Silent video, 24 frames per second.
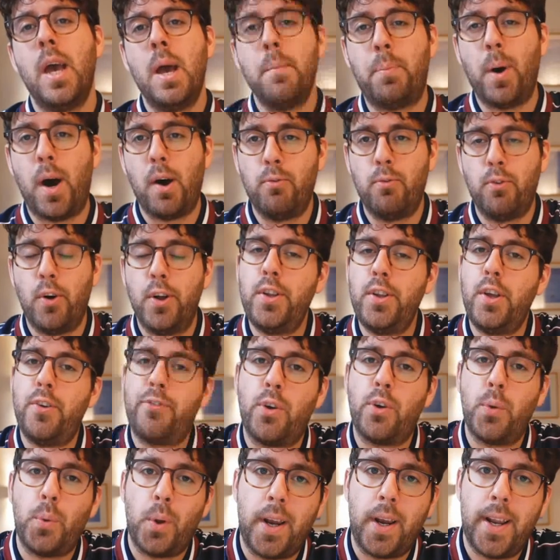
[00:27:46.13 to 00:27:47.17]
but I'll run you
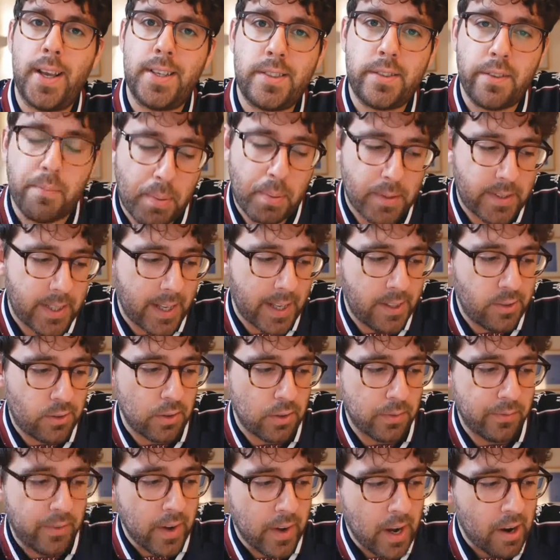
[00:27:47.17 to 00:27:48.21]
through a list of
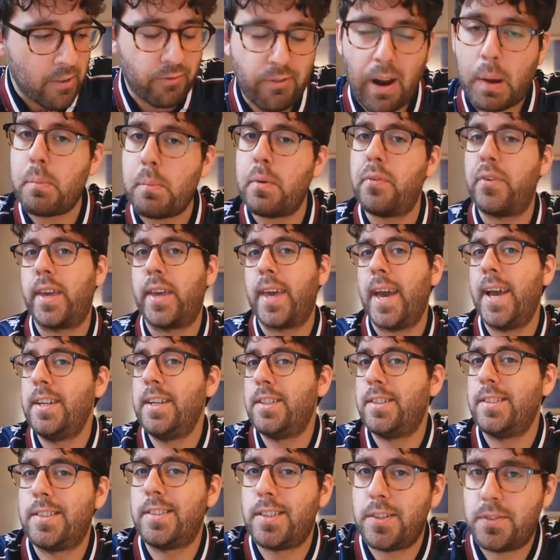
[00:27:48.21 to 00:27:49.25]
potential
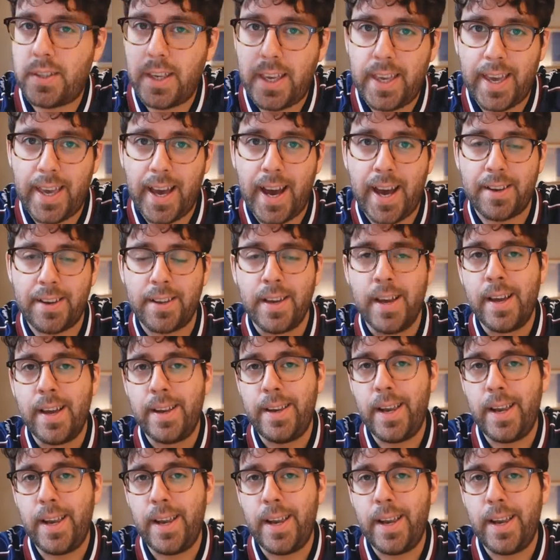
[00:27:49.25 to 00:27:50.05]
ramifications if City had.